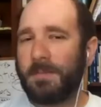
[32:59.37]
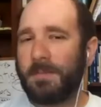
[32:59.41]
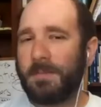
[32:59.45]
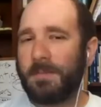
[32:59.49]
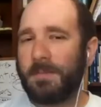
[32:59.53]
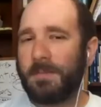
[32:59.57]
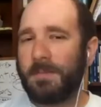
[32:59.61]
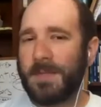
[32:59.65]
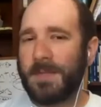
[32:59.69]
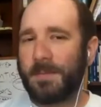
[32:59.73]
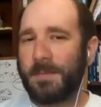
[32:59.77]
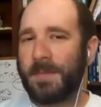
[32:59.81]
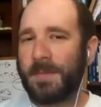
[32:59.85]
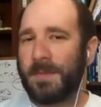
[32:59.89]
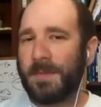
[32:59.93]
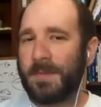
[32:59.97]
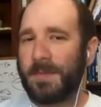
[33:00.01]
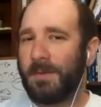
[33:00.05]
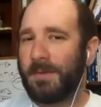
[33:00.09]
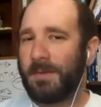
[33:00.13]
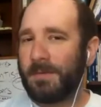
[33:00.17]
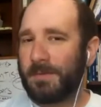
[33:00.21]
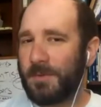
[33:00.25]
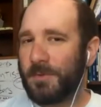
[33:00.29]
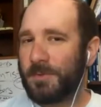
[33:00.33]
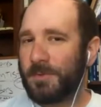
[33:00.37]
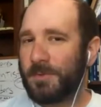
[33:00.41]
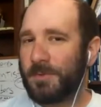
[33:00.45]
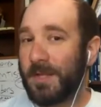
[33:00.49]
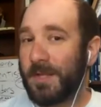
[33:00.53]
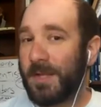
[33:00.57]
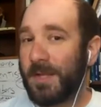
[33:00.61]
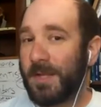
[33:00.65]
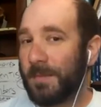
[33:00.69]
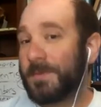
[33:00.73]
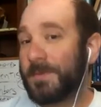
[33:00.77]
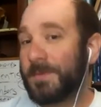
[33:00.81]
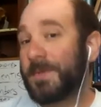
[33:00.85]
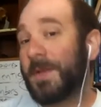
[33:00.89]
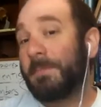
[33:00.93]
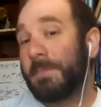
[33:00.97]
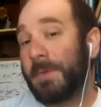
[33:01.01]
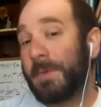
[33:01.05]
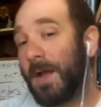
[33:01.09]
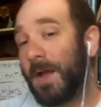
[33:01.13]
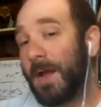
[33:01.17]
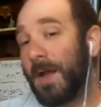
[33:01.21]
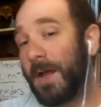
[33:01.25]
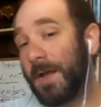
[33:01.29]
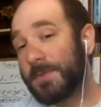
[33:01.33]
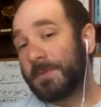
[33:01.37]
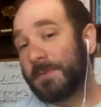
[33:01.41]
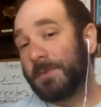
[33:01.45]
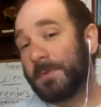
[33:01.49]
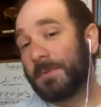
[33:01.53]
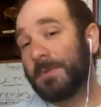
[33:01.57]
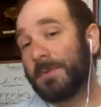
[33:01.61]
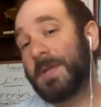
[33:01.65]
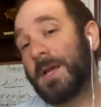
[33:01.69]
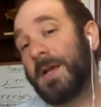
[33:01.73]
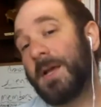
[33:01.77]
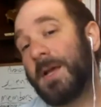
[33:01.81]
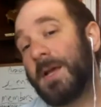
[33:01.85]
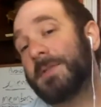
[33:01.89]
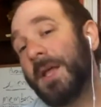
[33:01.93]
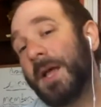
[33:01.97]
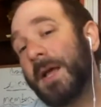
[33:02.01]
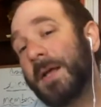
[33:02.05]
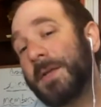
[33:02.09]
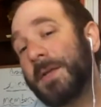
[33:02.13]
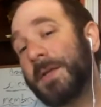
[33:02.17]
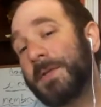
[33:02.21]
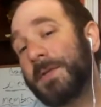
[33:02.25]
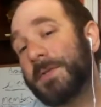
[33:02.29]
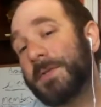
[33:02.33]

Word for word: being something that usually comes up in a high school science class.